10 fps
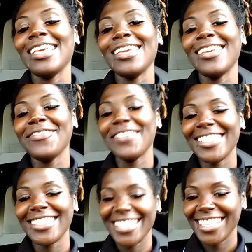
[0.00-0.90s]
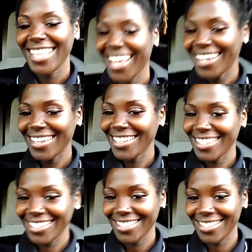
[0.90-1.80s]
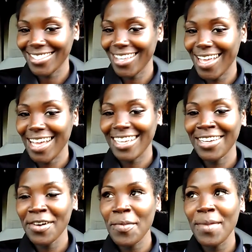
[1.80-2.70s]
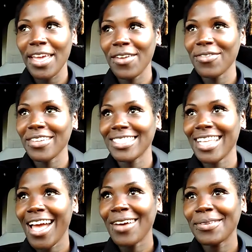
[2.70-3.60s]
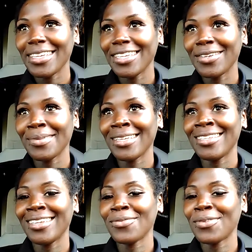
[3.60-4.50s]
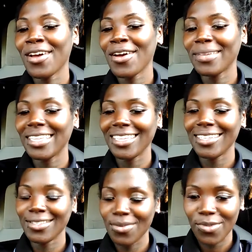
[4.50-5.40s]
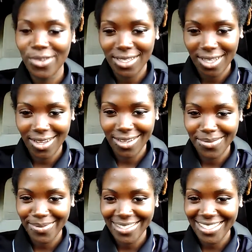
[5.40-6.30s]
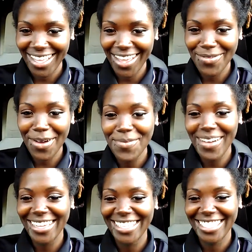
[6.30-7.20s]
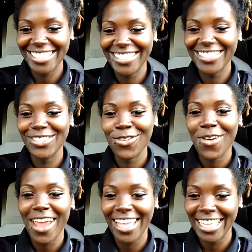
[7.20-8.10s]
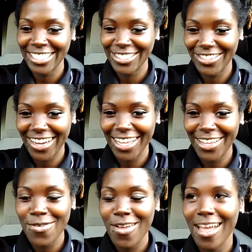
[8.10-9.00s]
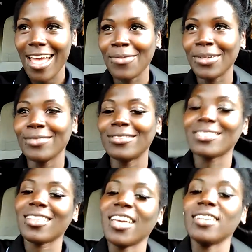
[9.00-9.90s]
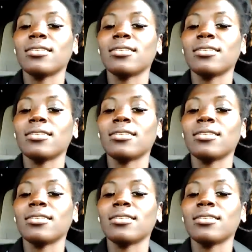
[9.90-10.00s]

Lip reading: it means a lot because I come every time with him, and then went home and did it two more times. Like, my body is drained. You know how when you just like,